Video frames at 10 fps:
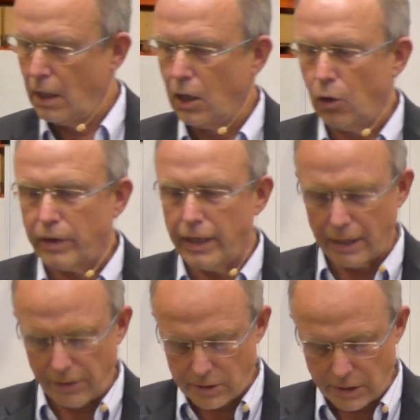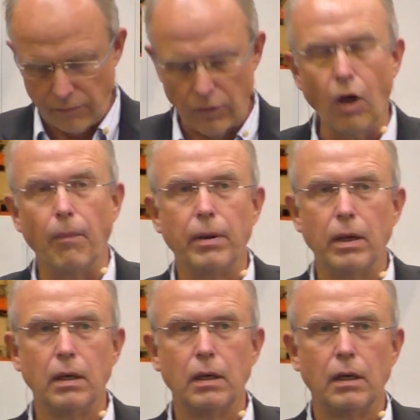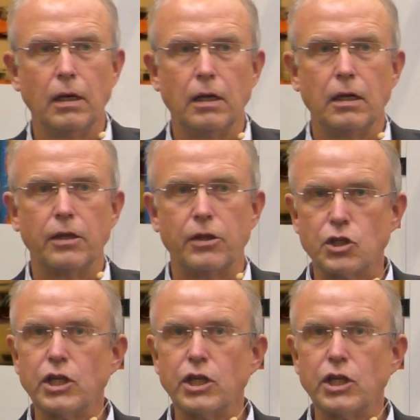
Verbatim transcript: Looking at this envelope, the